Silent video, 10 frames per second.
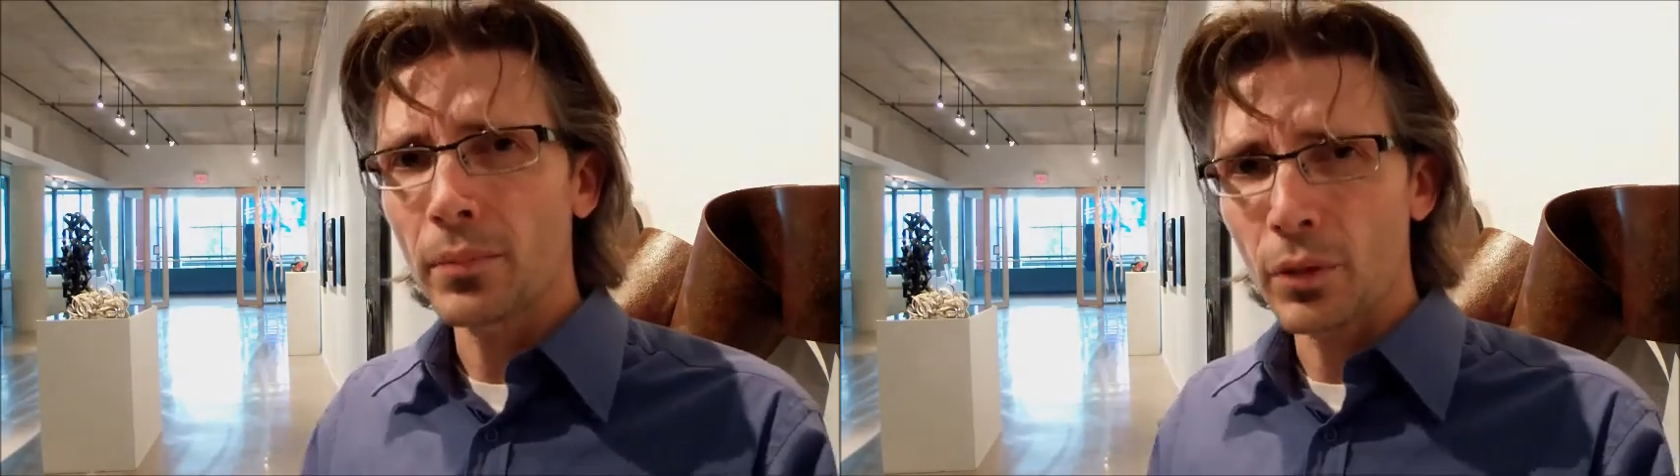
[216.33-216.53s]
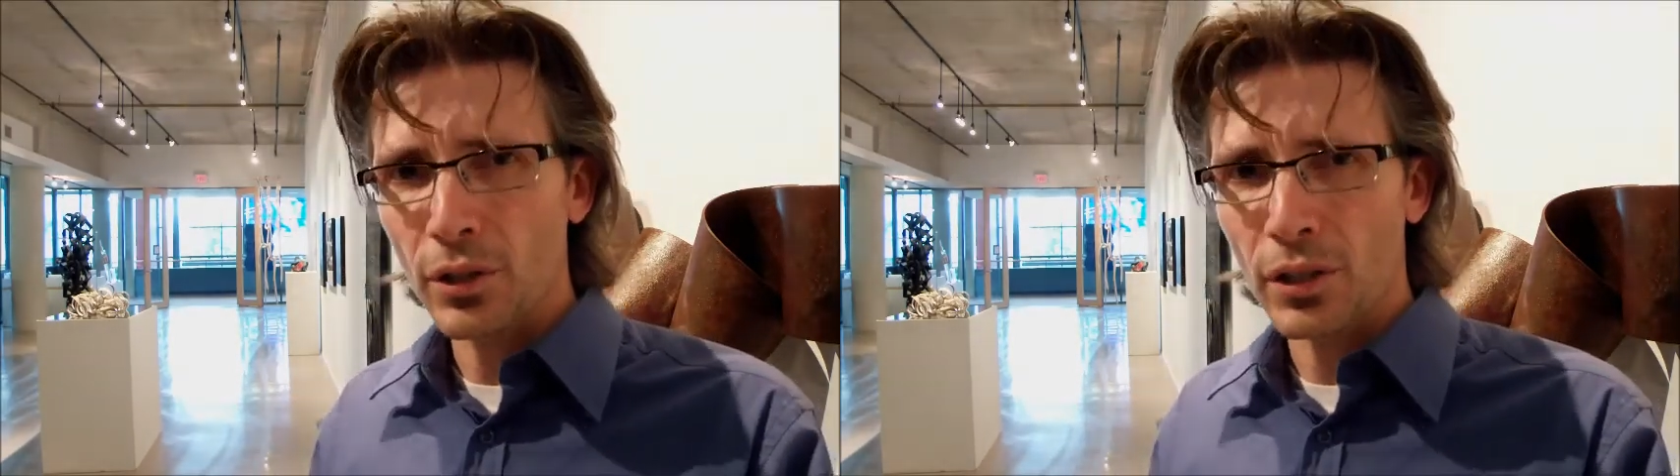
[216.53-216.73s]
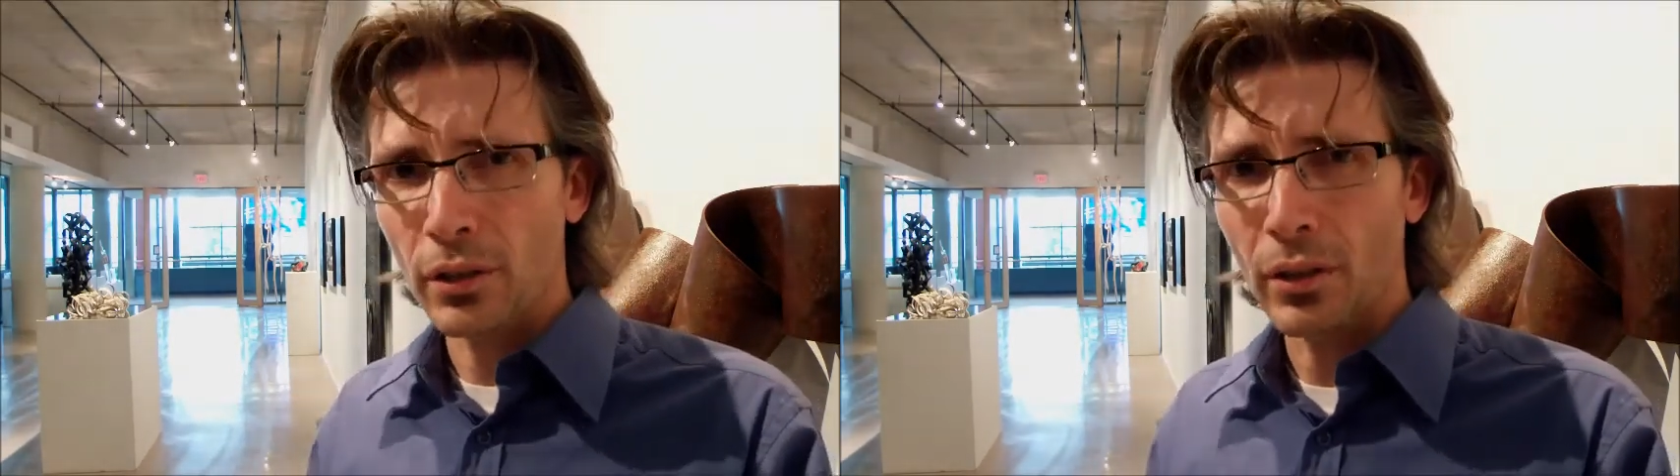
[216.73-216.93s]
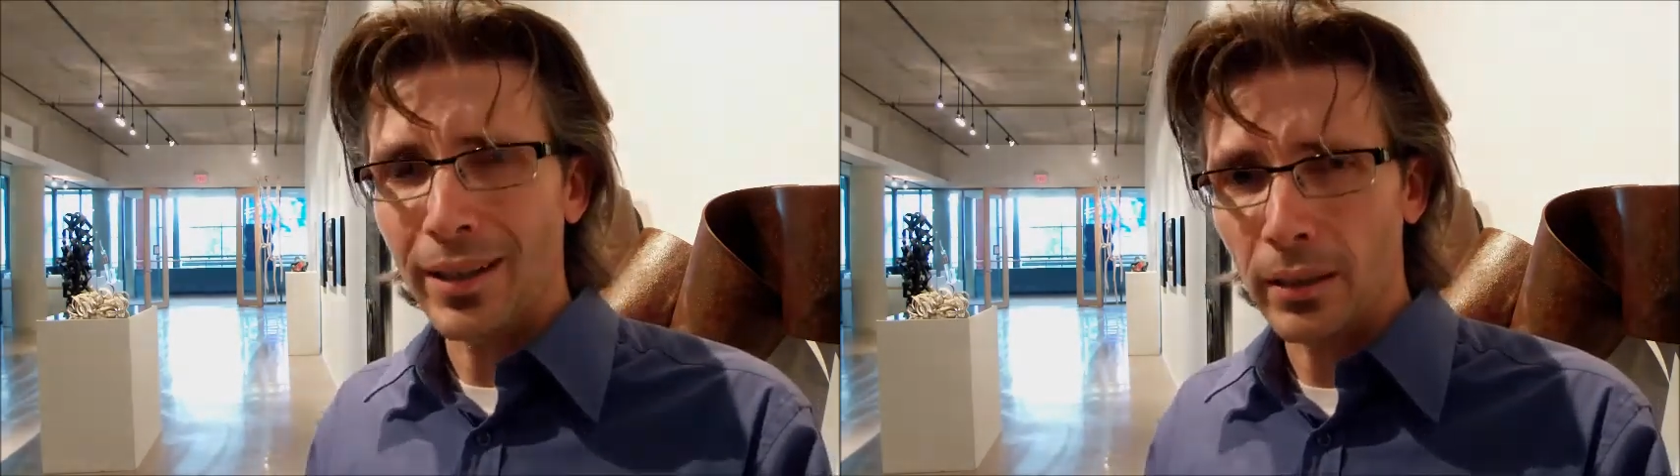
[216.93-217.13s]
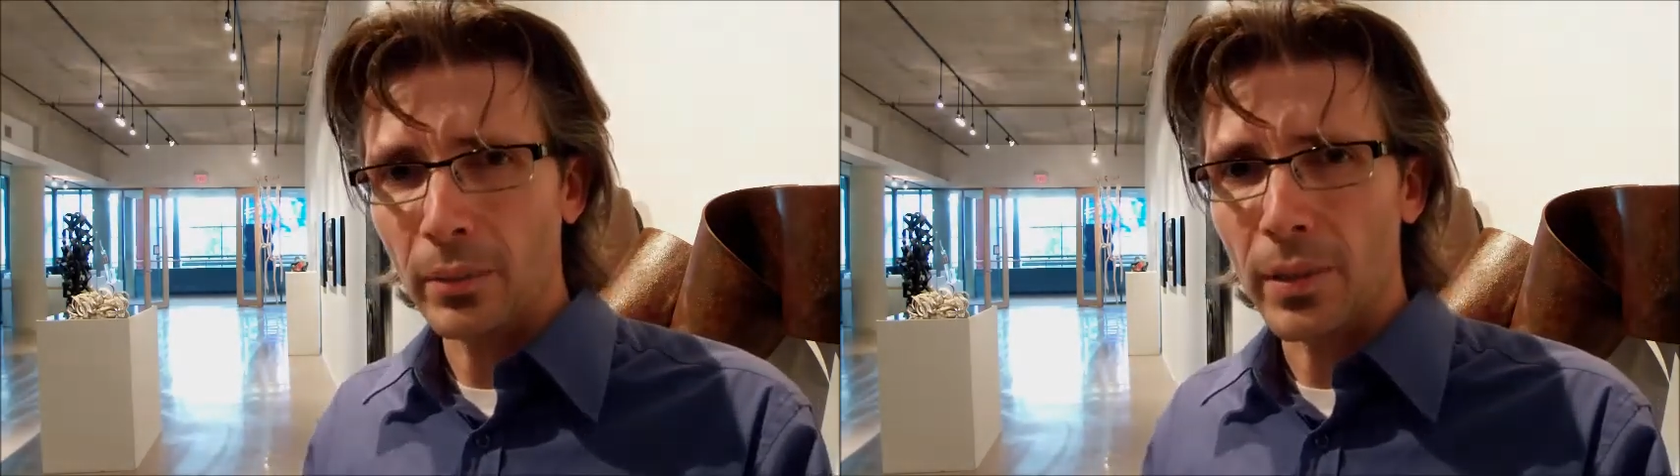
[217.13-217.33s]
musical
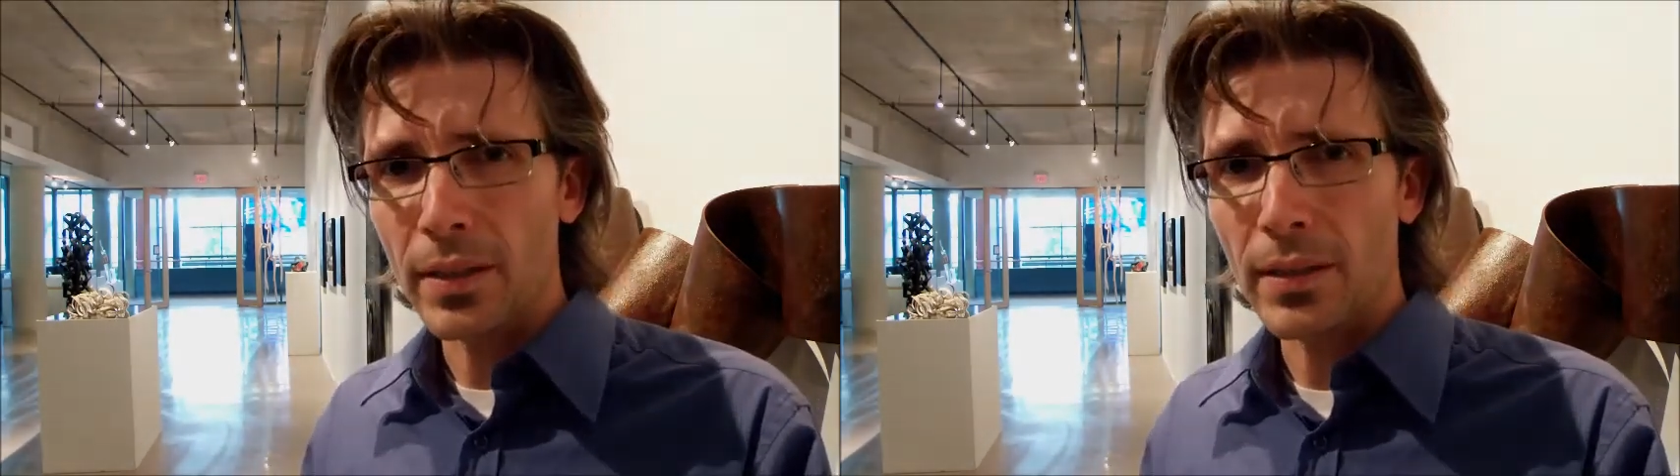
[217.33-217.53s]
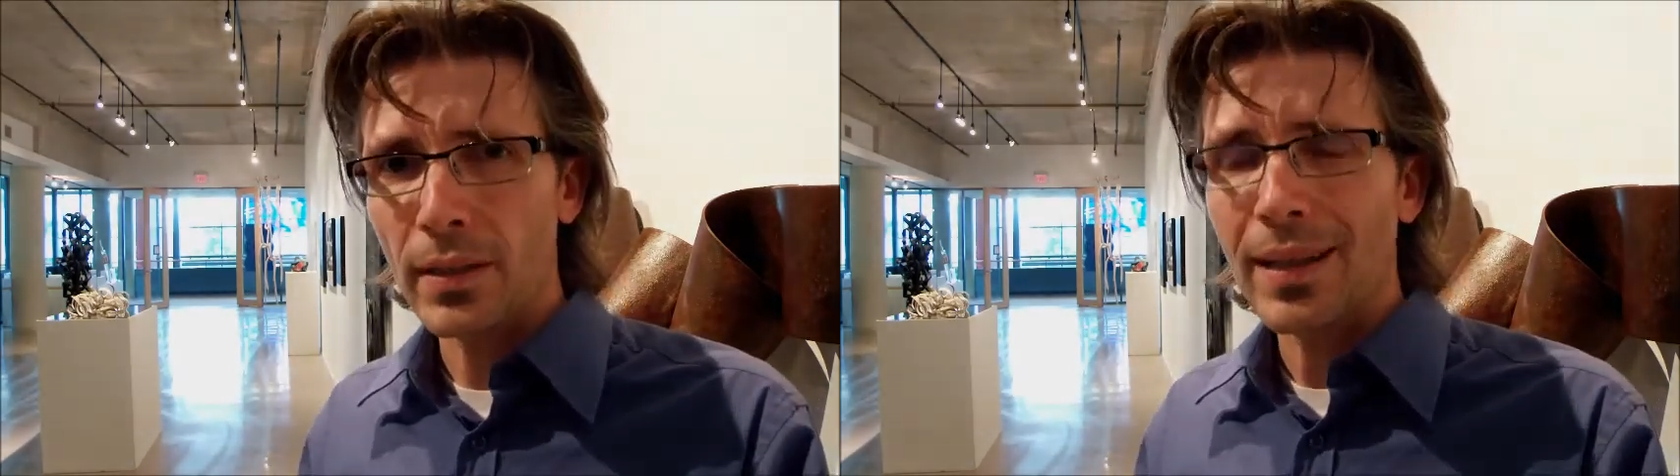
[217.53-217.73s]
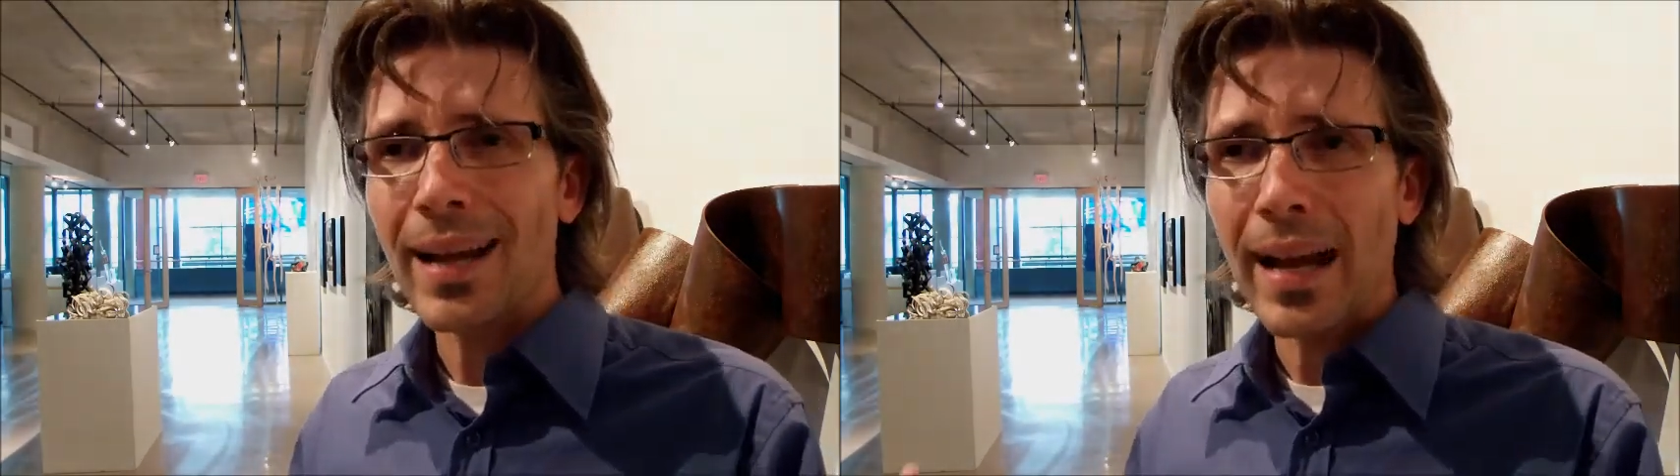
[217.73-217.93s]
elements